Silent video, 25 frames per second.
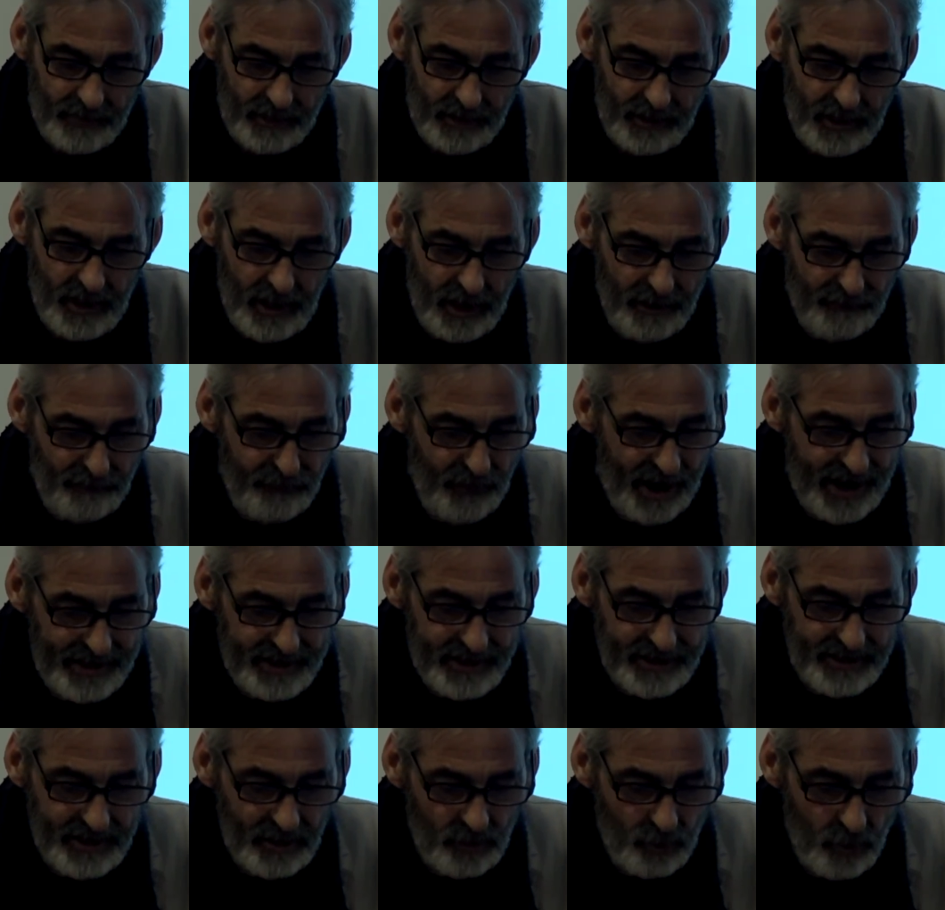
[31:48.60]

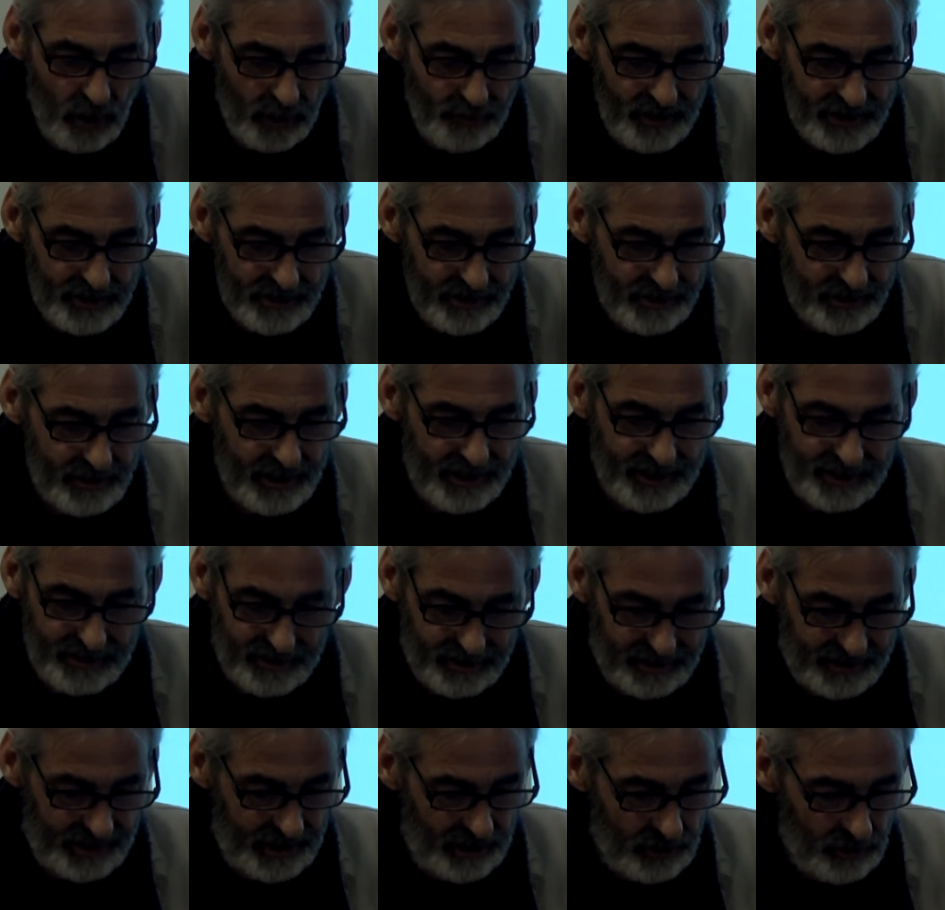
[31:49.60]
Francis and Robert, the
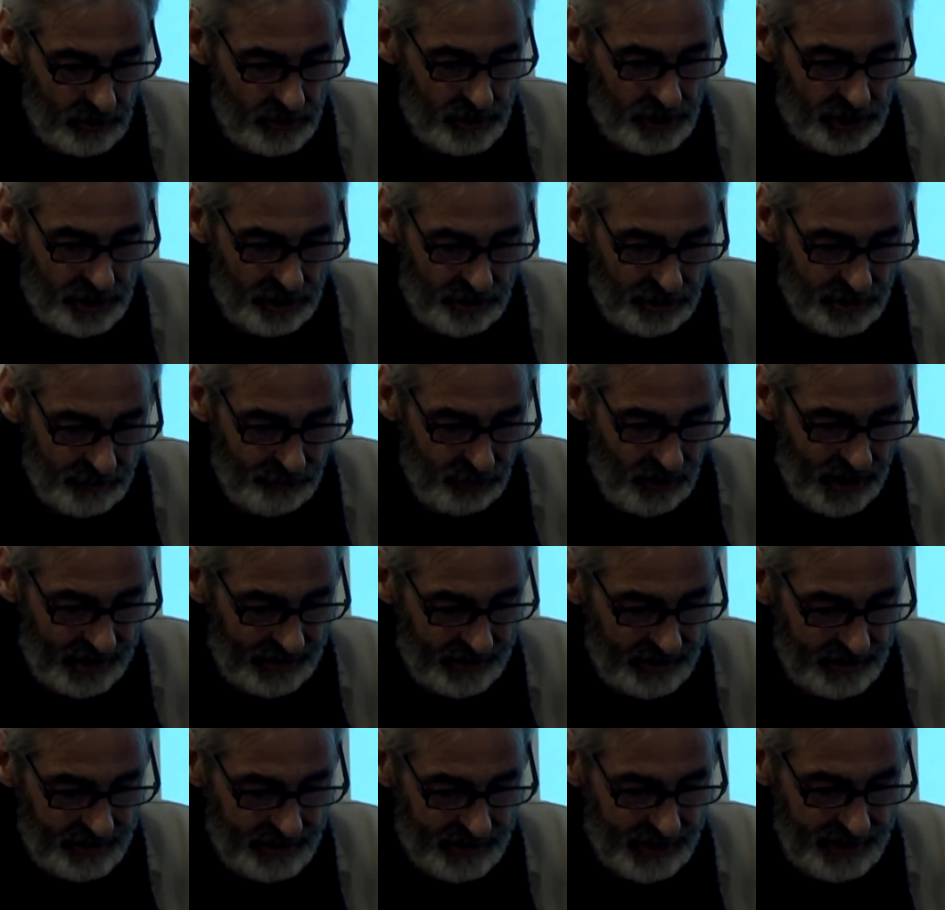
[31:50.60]
concealed Tudor
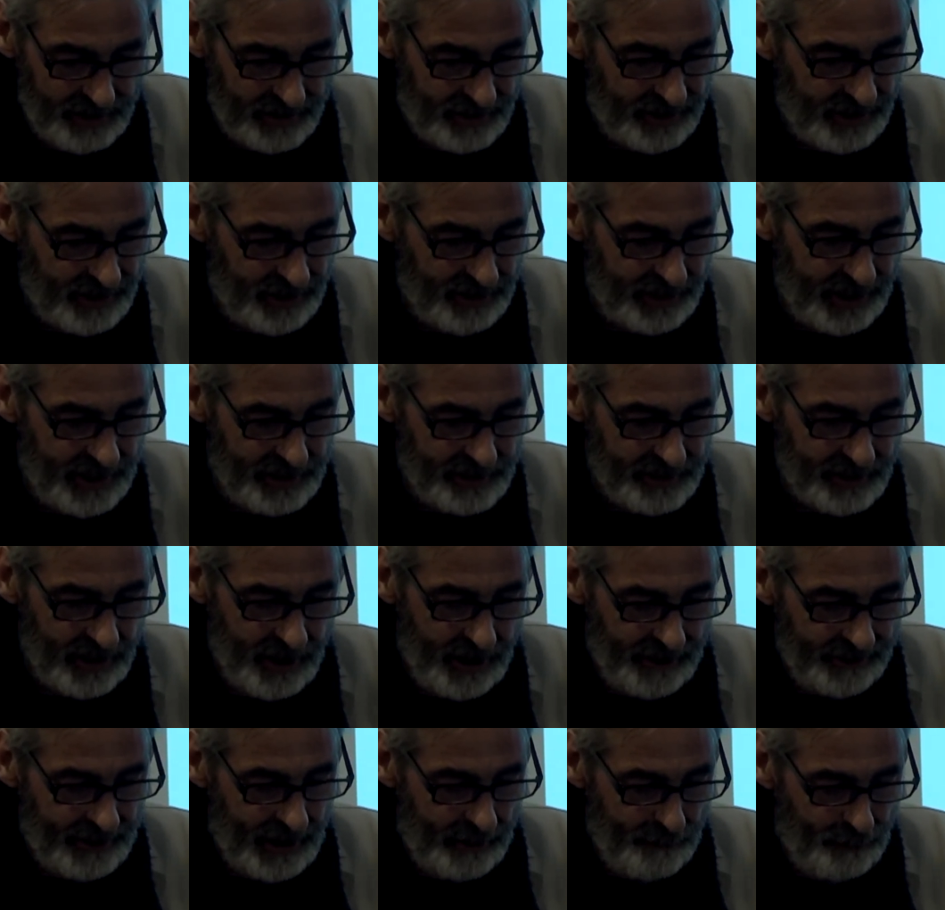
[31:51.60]
brothers, considered this
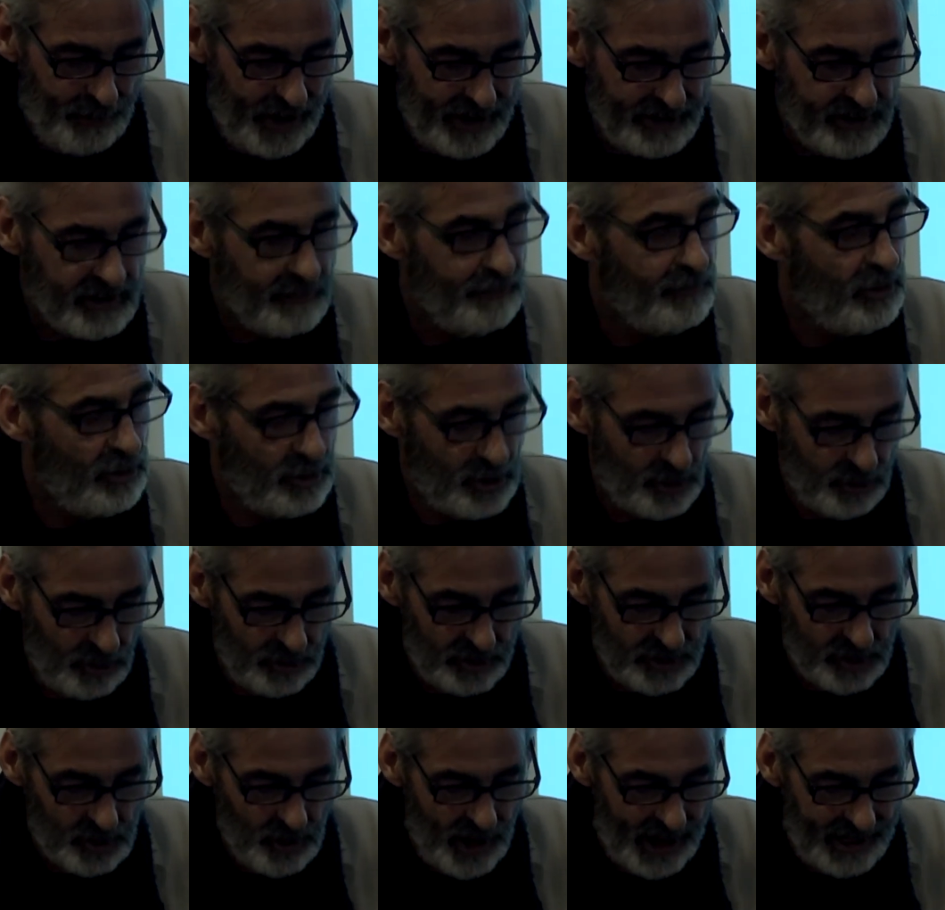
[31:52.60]
their best mutual
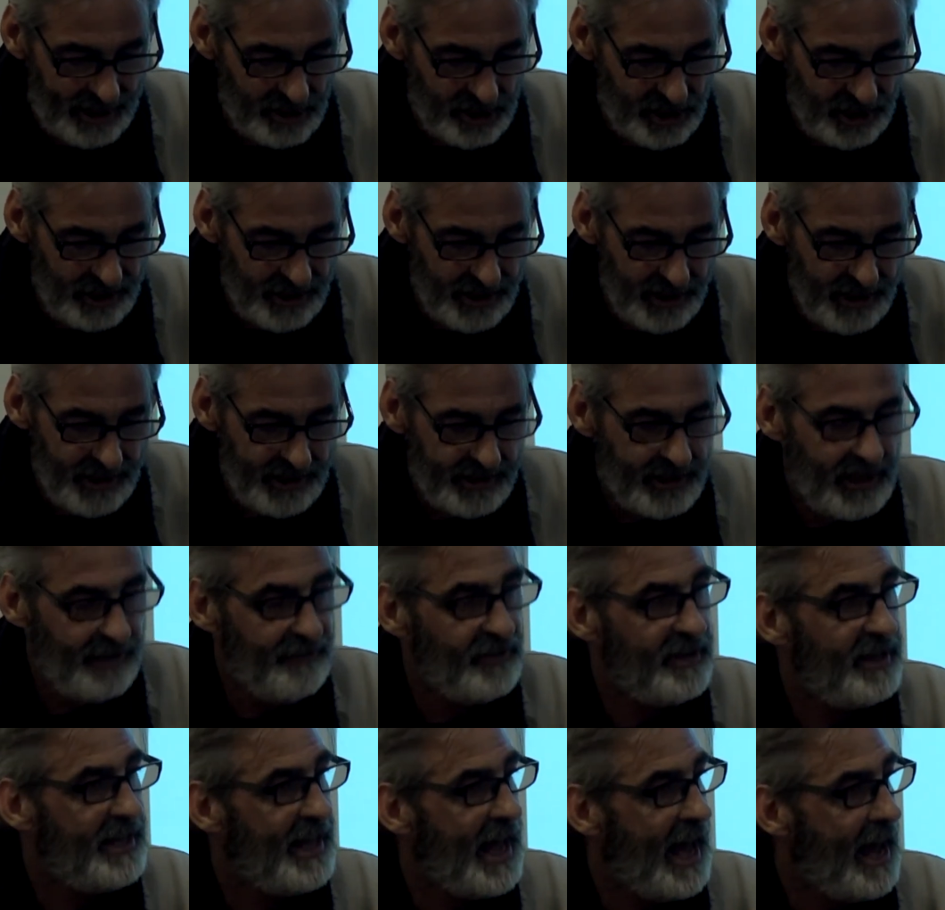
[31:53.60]
strategy
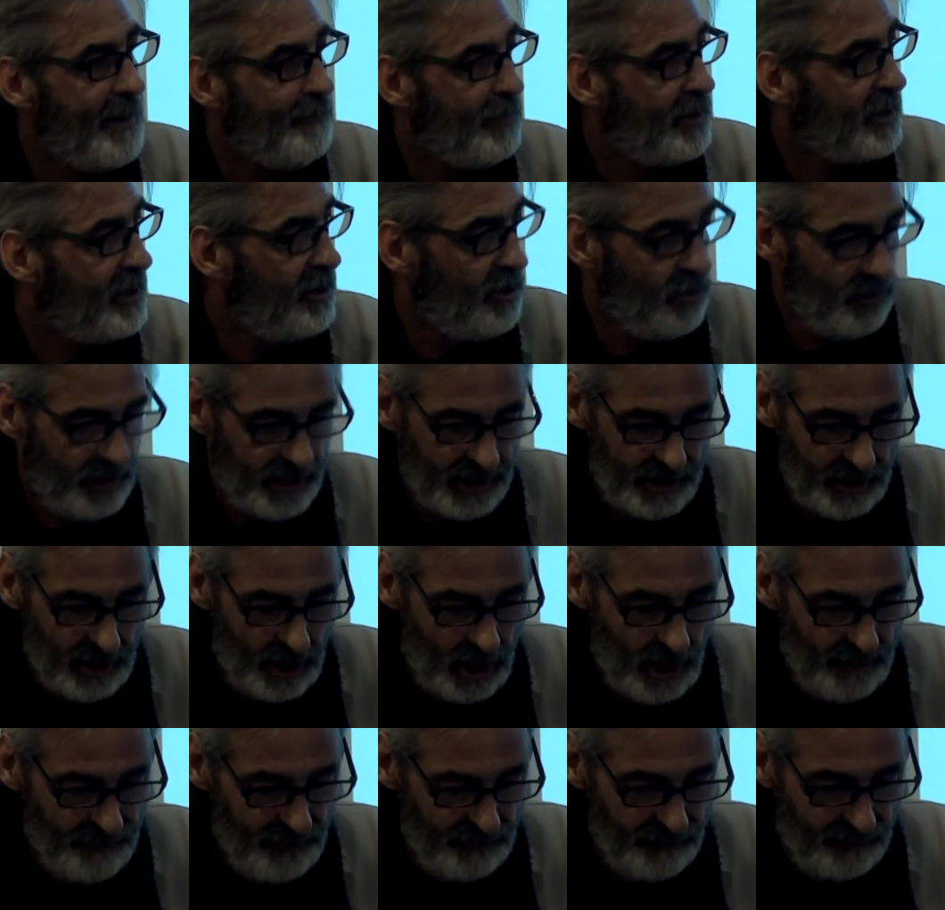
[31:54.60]
given the ambiguity
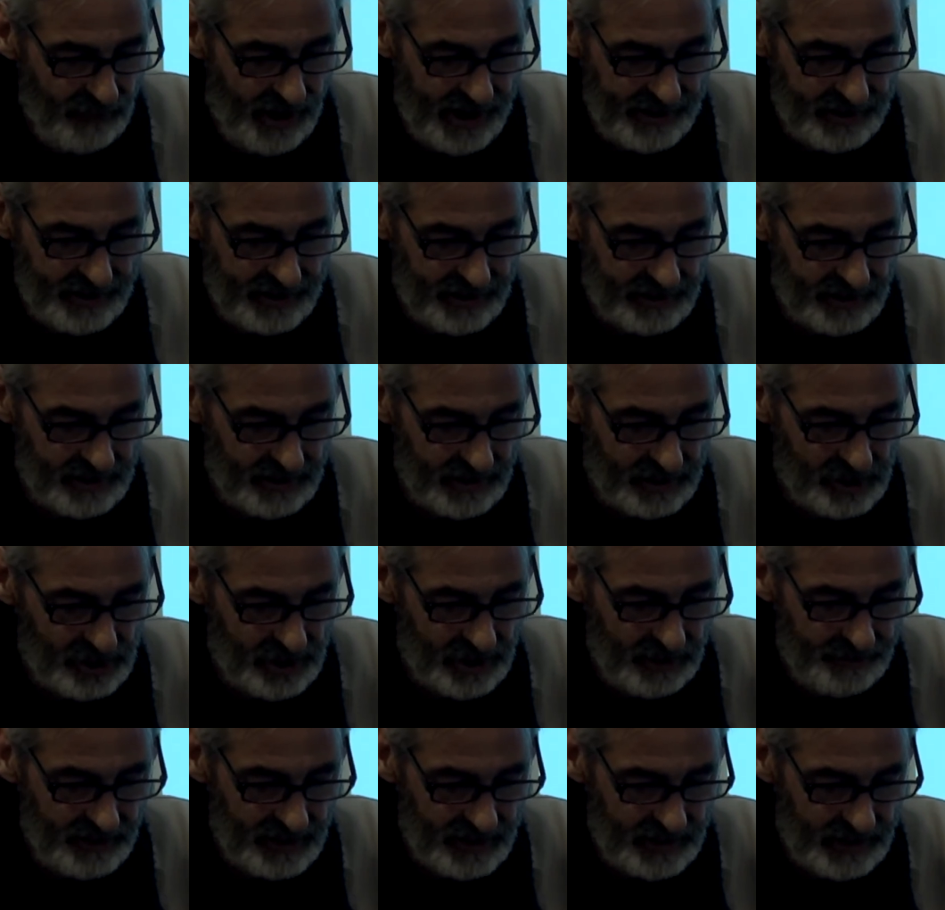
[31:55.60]
over Francis's
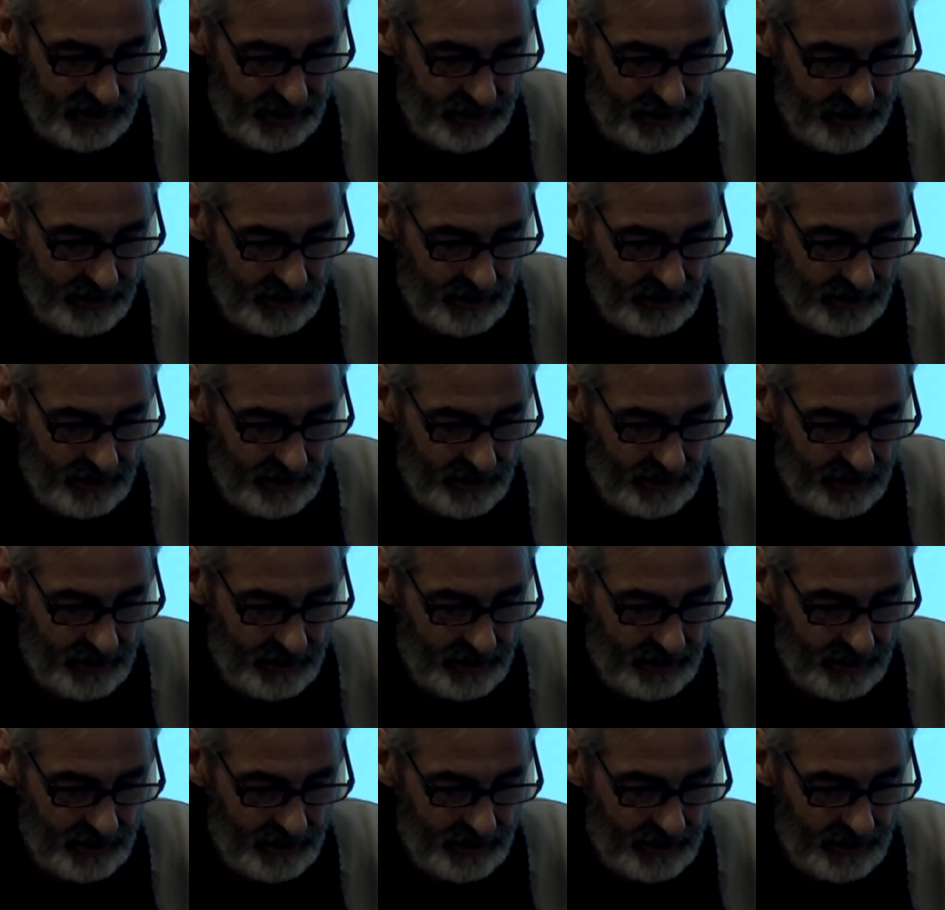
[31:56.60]
legitimacy.